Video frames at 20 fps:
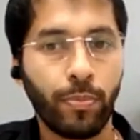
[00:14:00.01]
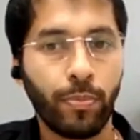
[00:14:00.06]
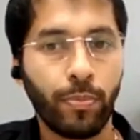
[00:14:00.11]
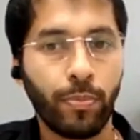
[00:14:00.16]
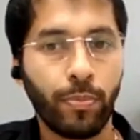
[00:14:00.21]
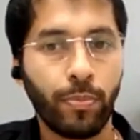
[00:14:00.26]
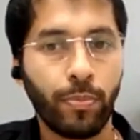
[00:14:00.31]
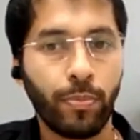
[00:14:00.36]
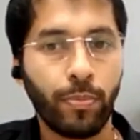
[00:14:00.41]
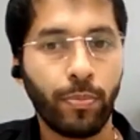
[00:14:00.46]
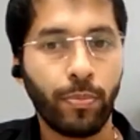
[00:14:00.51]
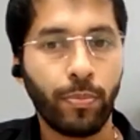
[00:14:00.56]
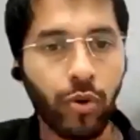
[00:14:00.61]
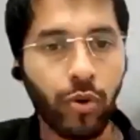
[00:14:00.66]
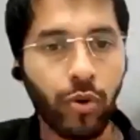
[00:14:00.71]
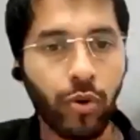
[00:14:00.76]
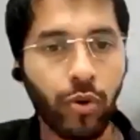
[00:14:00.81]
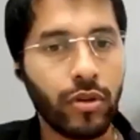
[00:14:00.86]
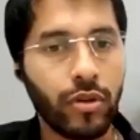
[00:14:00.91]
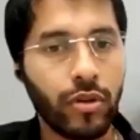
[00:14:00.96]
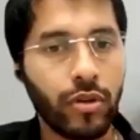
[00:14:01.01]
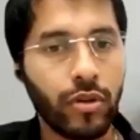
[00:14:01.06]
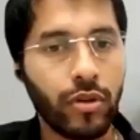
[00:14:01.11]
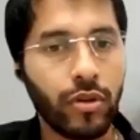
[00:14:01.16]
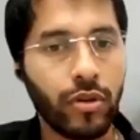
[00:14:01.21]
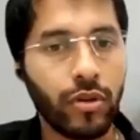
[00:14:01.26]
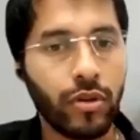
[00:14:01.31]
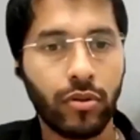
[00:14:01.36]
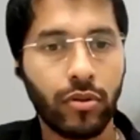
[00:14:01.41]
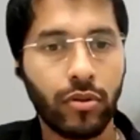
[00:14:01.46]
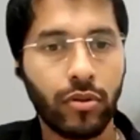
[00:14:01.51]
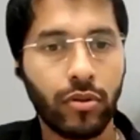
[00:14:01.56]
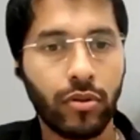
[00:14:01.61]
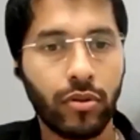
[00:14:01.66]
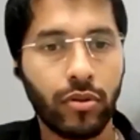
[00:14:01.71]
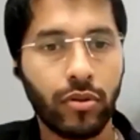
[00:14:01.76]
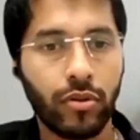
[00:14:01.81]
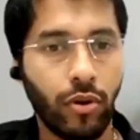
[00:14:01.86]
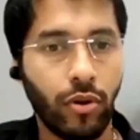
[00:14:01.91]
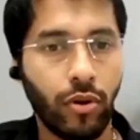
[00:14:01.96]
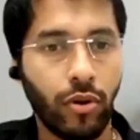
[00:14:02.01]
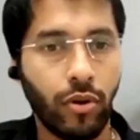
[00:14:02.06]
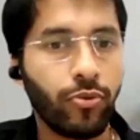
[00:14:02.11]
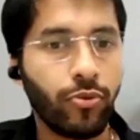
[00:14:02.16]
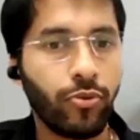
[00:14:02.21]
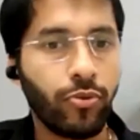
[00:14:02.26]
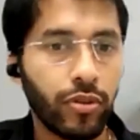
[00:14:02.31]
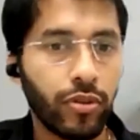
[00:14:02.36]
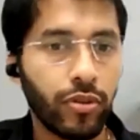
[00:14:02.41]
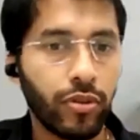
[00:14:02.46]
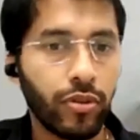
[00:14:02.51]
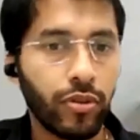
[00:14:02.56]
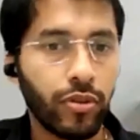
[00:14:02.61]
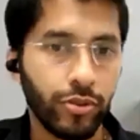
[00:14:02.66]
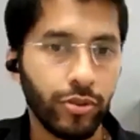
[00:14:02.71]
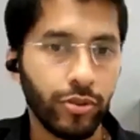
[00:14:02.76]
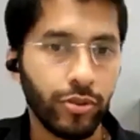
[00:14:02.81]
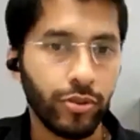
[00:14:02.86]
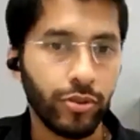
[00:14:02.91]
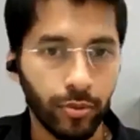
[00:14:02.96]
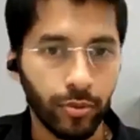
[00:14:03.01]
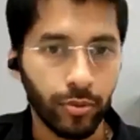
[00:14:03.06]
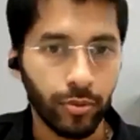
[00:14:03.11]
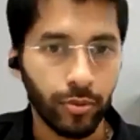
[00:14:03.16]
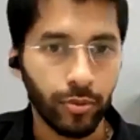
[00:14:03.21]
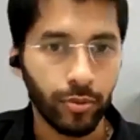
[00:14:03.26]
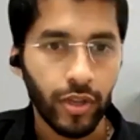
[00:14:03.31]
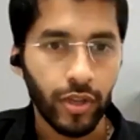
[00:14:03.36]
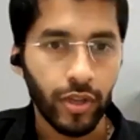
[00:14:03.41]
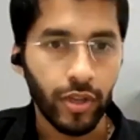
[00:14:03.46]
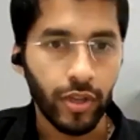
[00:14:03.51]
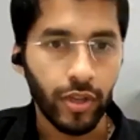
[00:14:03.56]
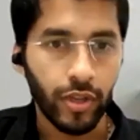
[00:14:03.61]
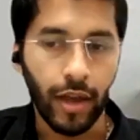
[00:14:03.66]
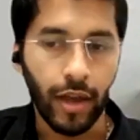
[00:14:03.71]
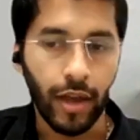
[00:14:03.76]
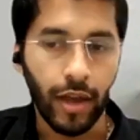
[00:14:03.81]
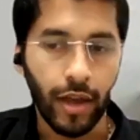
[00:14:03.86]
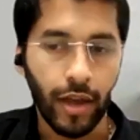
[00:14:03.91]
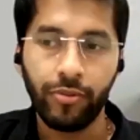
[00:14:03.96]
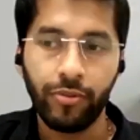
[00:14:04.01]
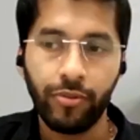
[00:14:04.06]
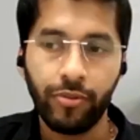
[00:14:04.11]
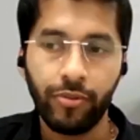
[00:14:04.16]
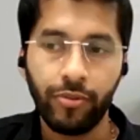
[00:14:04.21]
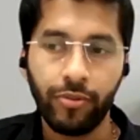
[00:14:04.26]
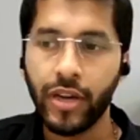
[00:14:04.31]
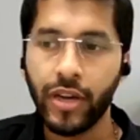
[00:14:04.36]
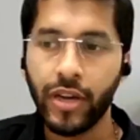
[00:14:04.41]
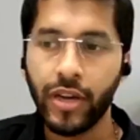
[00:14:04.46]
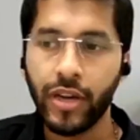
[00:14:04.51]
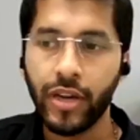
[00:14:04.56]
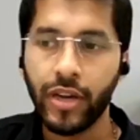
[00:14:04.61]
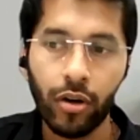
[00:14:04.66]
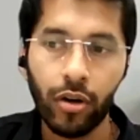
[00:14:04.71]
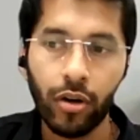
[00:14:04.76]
be the owner of what things you do. I mean, we are not